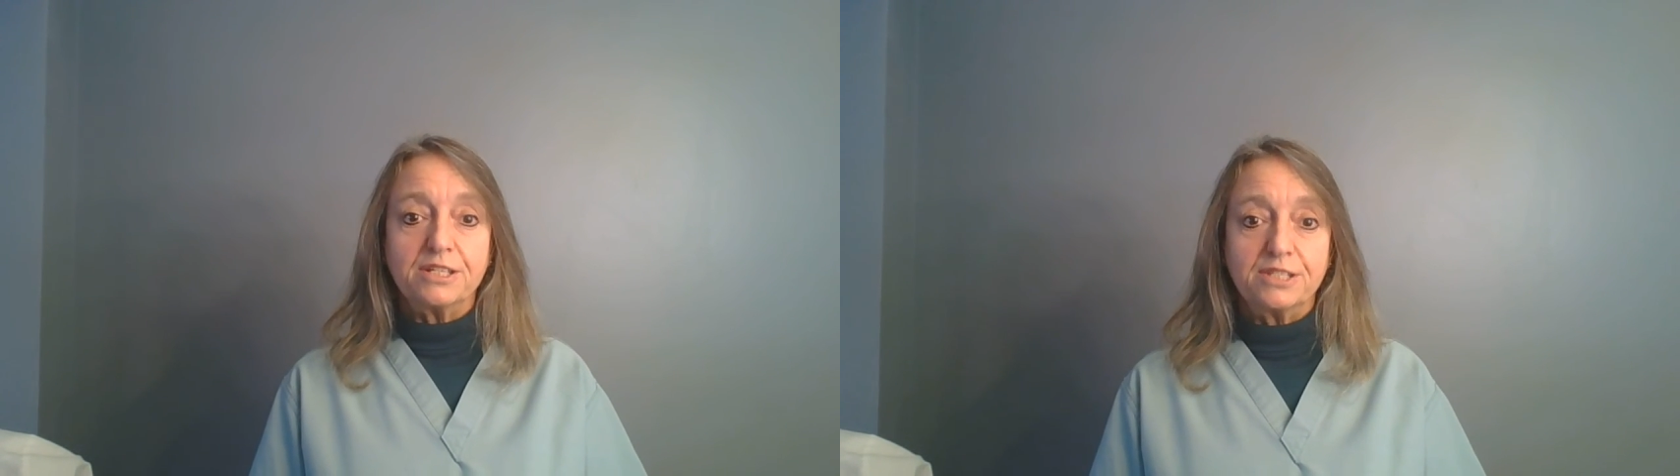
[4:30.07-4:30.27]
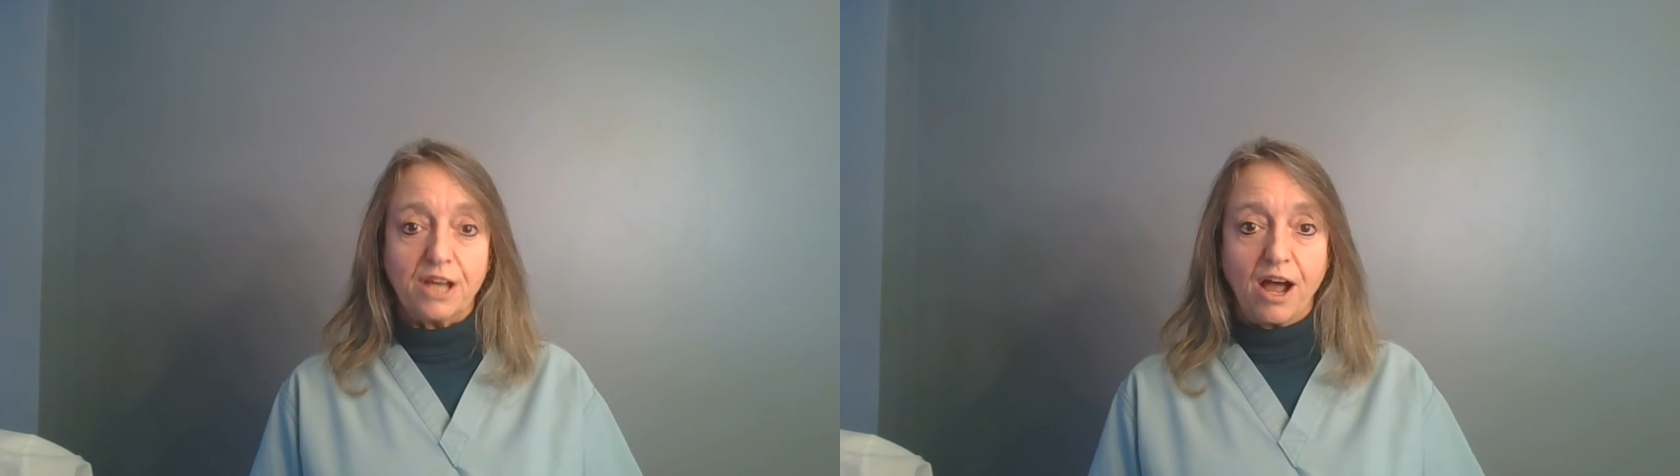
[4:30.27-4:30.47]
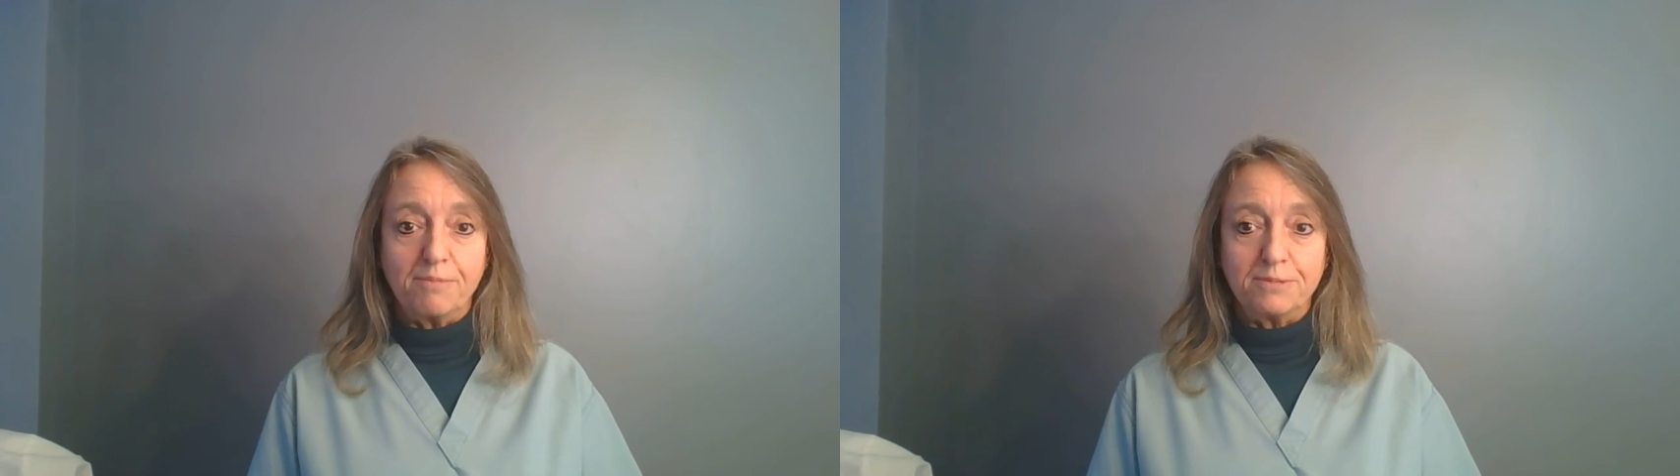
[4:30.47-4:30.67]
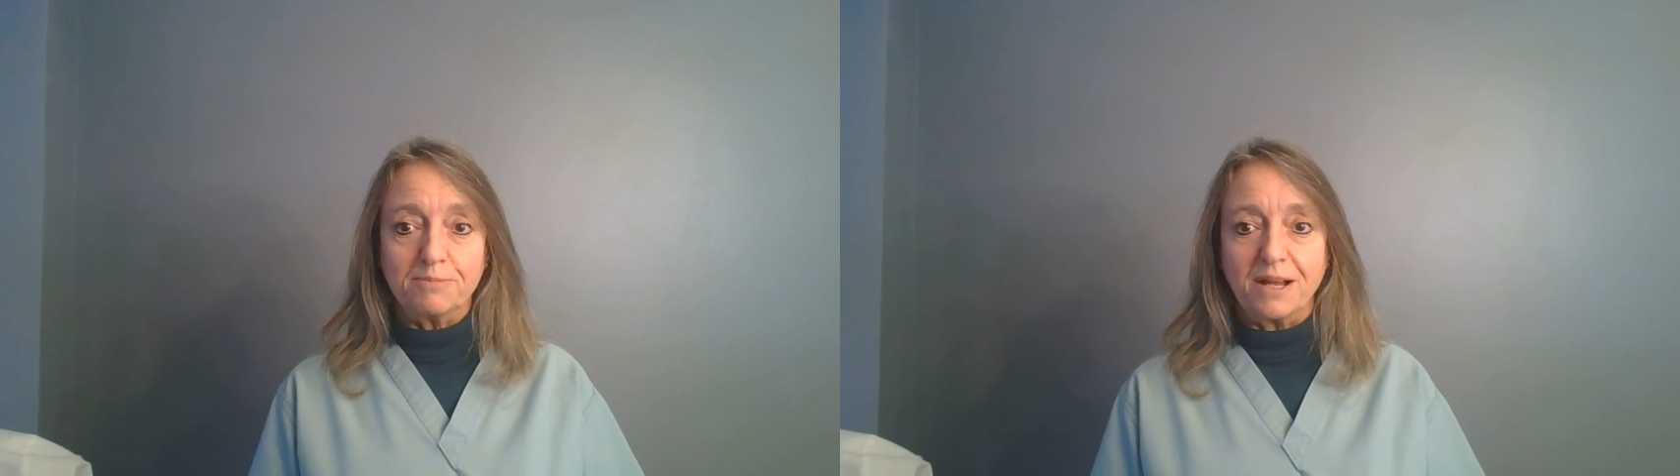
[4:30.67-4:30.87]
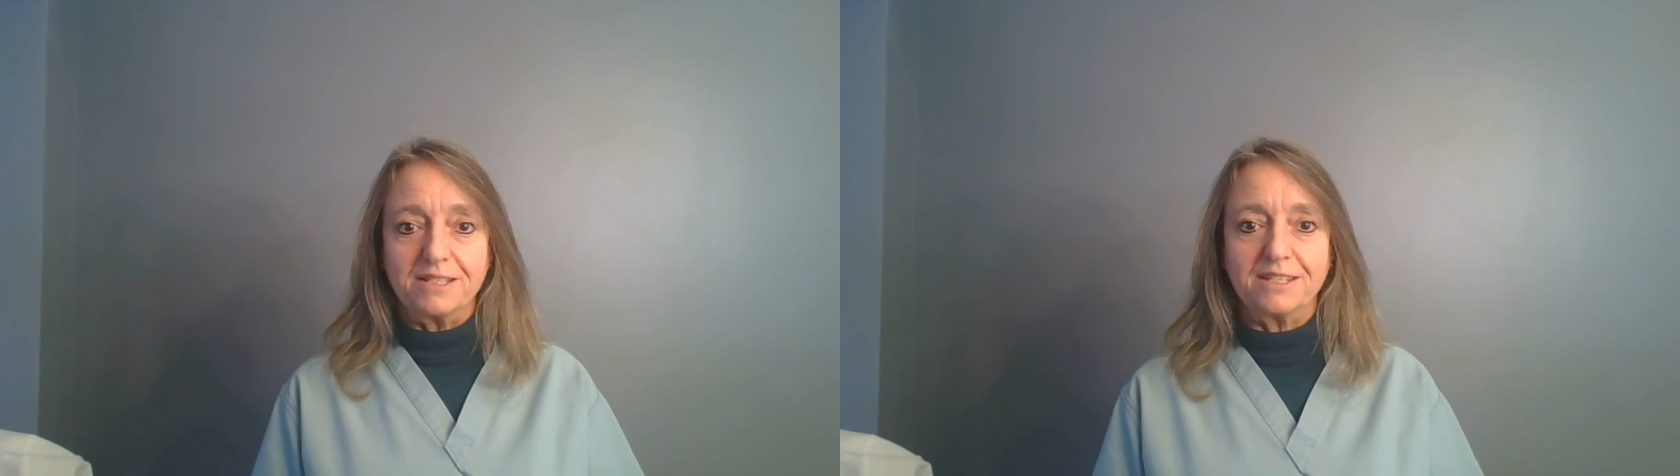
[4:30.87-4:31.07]
to
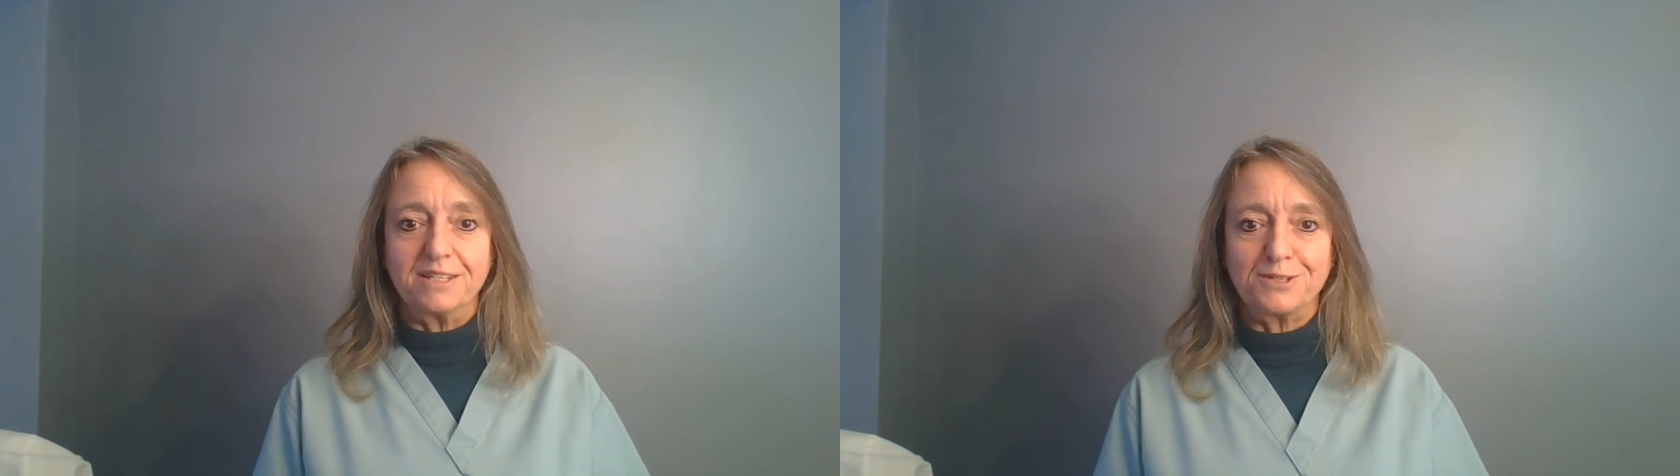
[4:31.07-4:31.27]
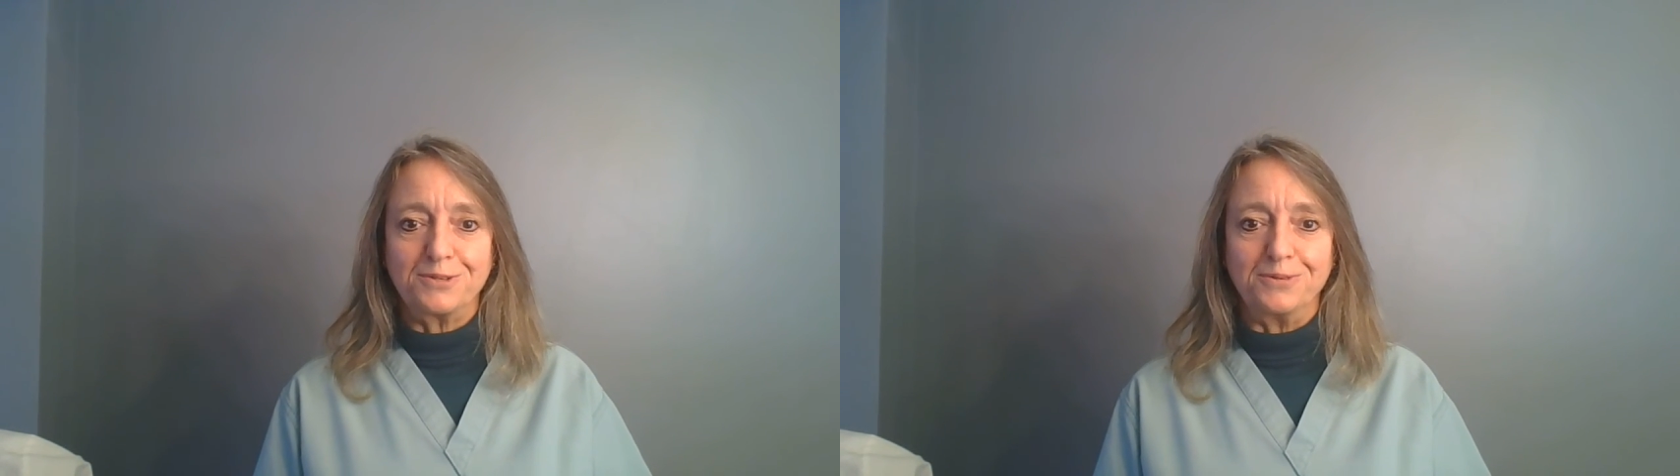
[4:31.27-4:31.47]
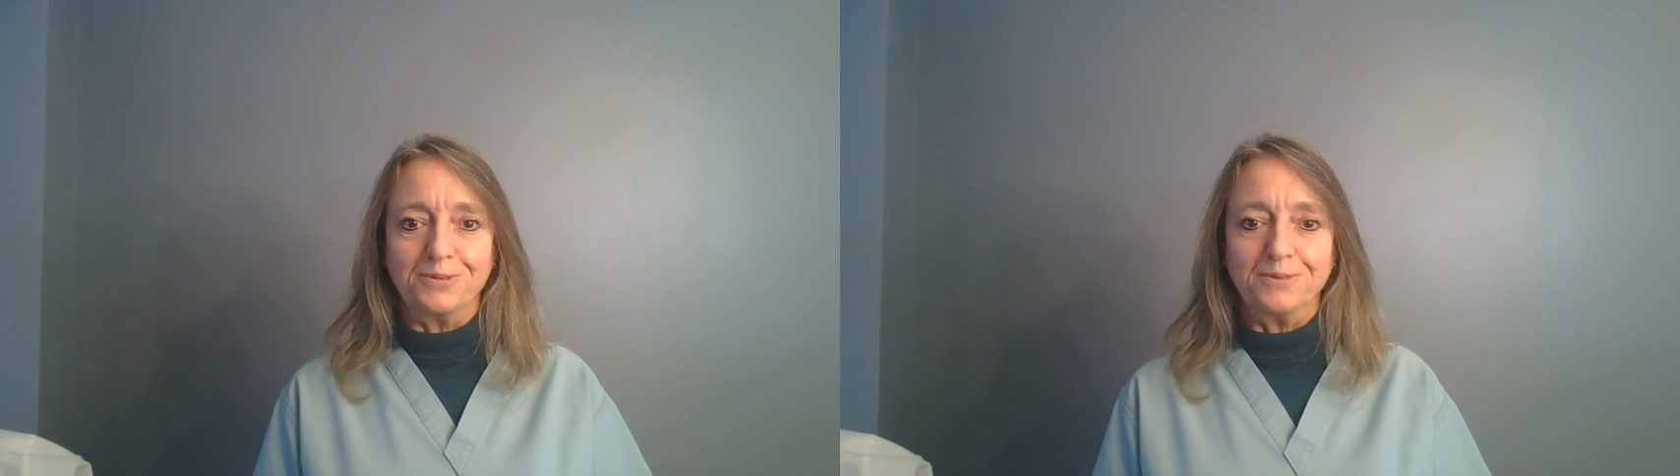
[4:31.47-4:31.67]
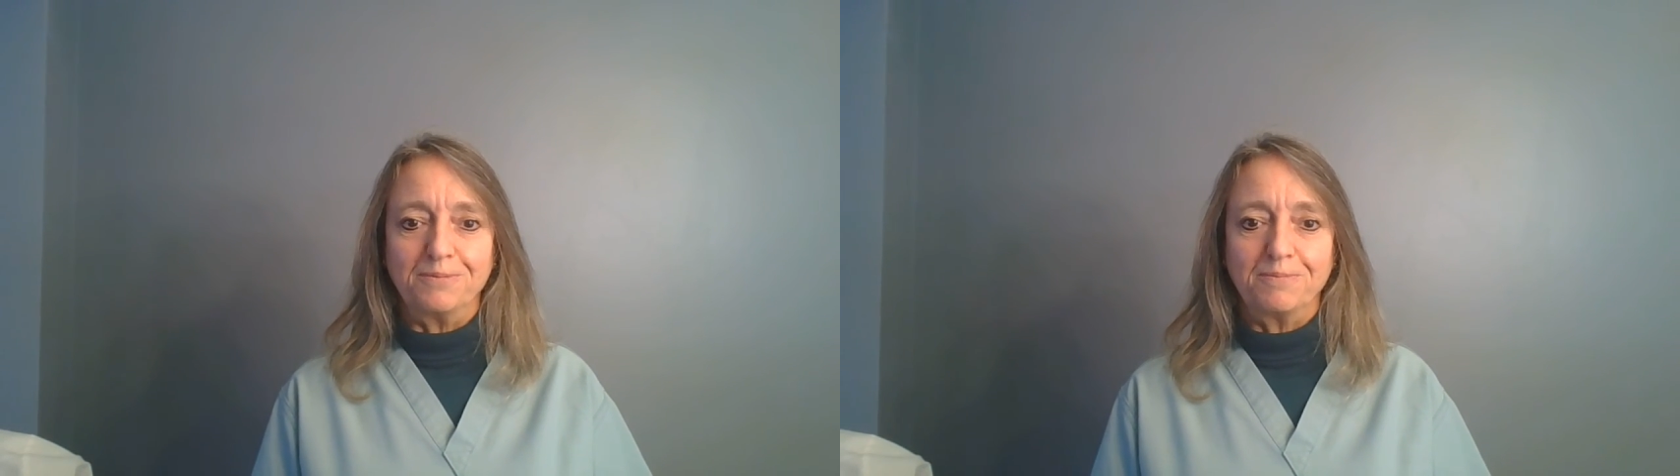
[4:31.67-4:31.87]
optimize this tool,